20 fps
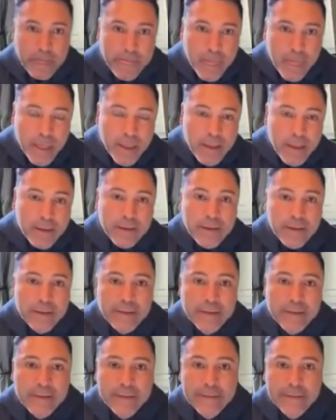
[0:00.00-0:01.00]
at the age of
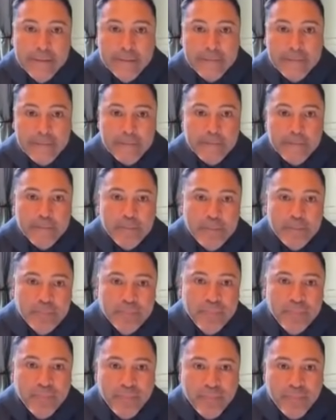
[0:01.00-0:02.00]
twenty-two, he,
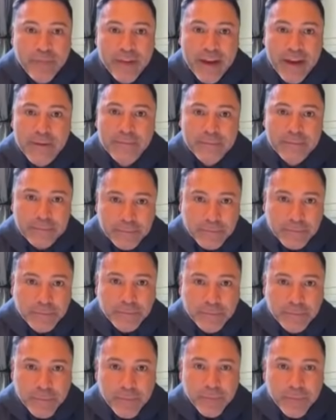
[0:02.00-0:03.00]
he's kind of
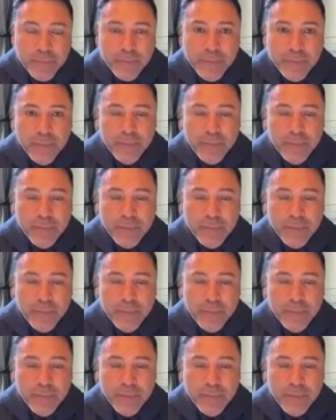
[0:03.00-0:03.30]
created